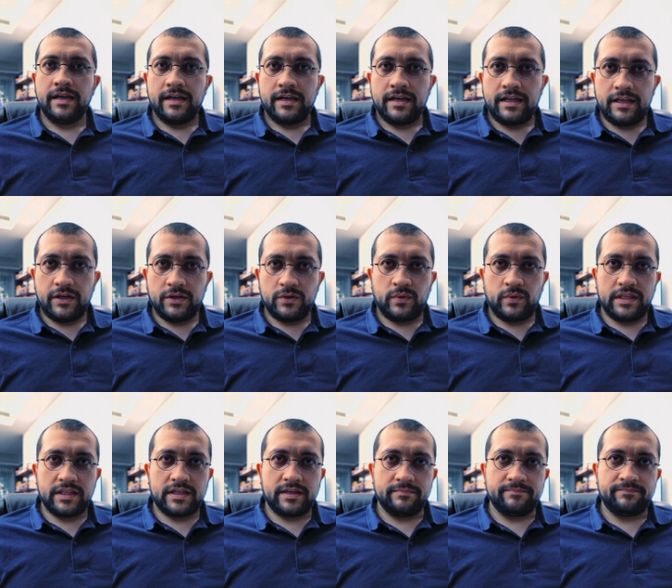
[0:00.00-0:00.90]
Hello and
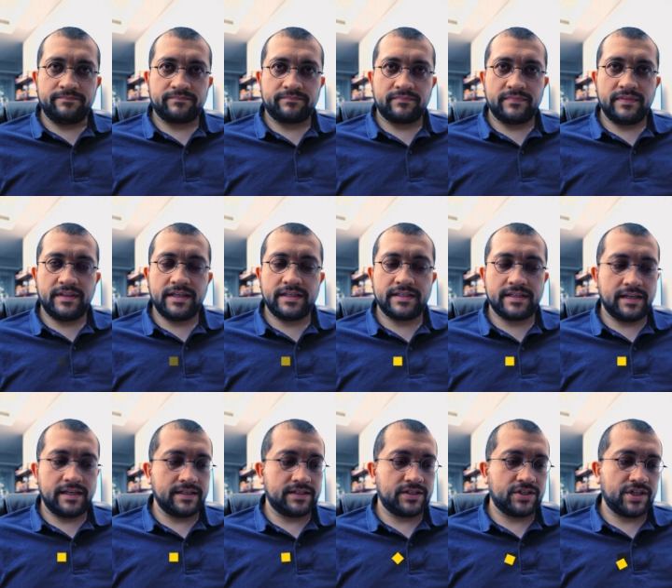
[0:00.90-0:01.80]
welcome. This
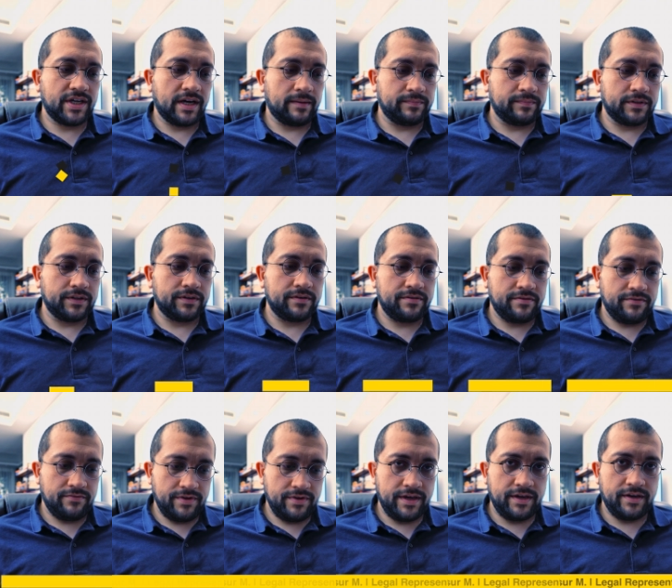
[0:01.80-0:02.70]
is chapter
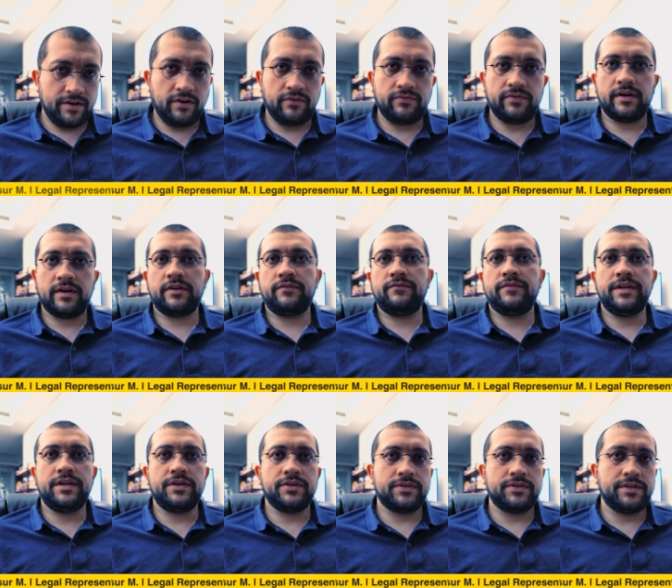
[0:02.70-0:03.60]
3 of our
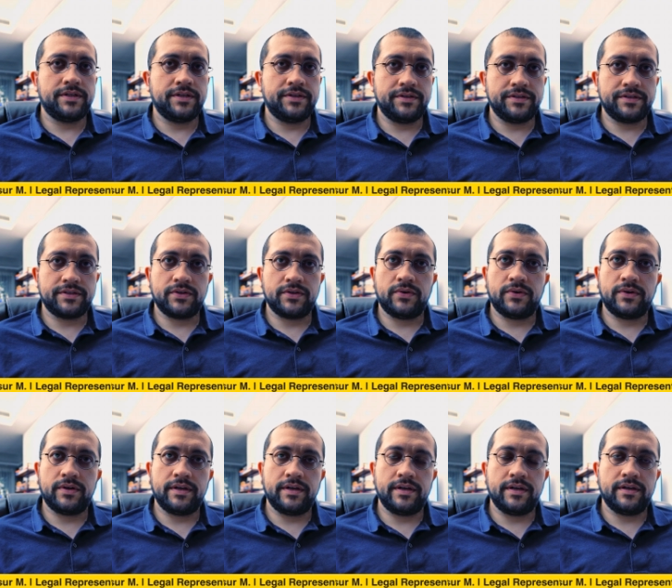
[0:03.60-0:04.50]
video series
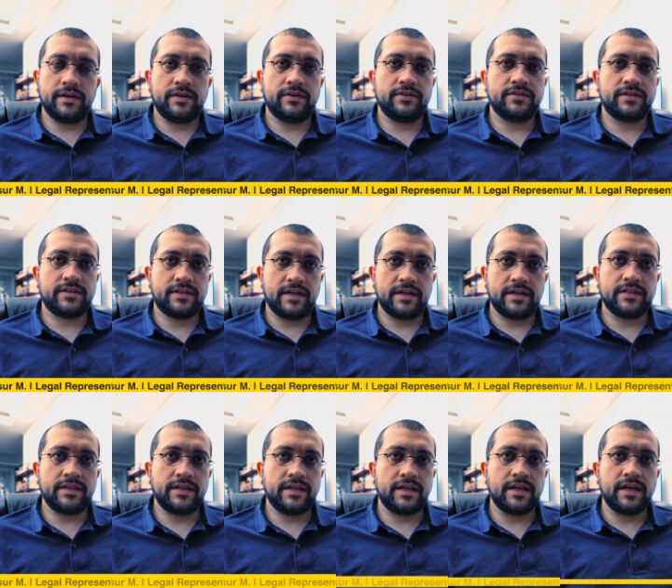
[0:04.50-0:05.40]
on
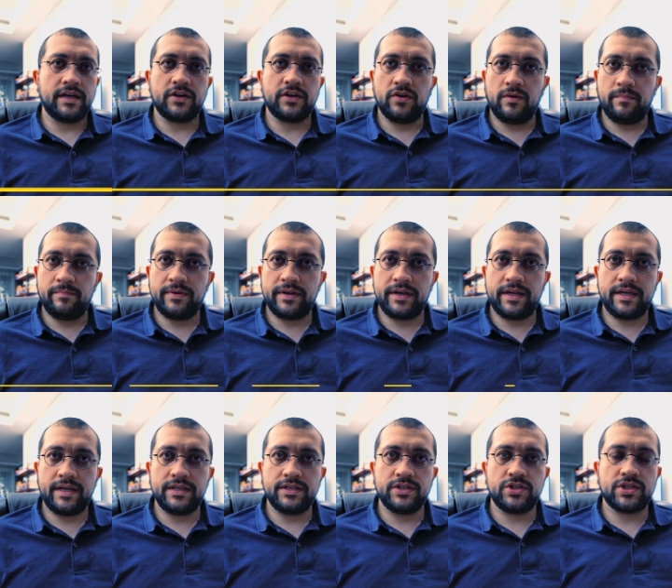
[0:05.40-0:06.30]
starting a
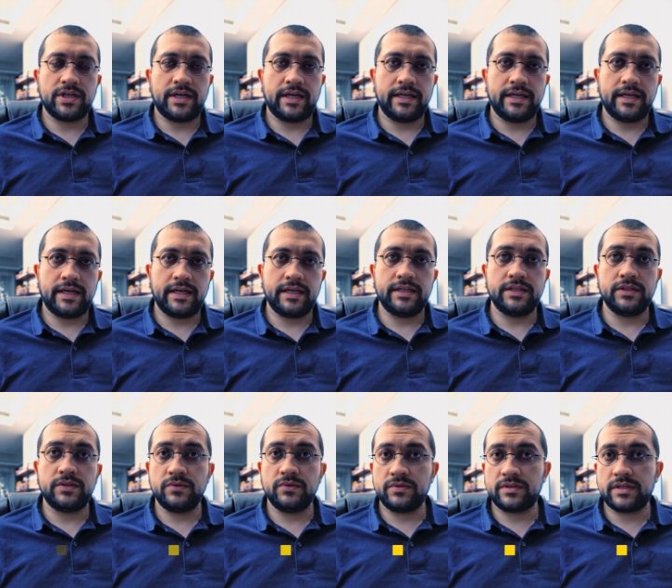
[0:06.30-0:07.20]
company in China
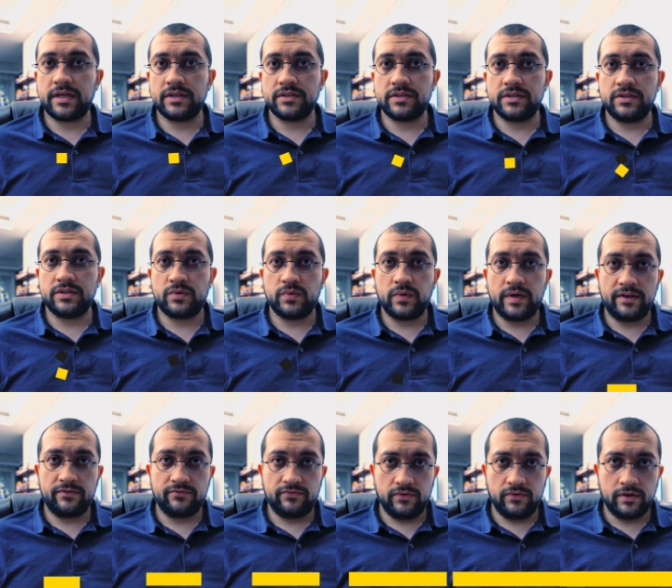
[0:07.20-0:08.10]
in
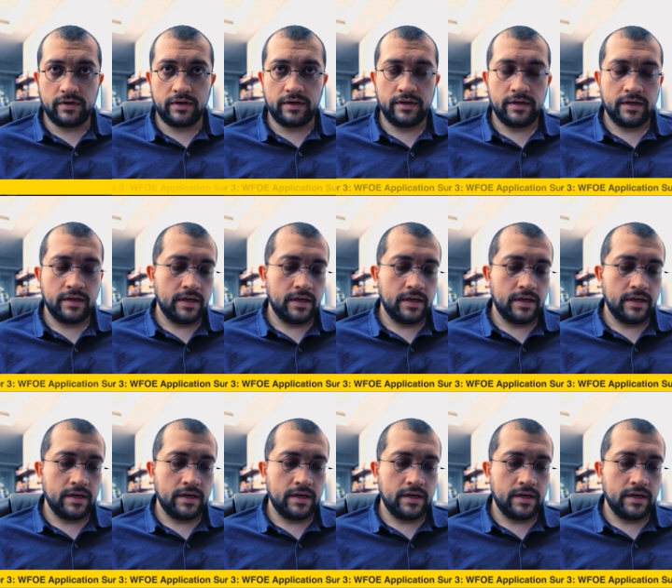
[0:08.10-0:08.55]
2024.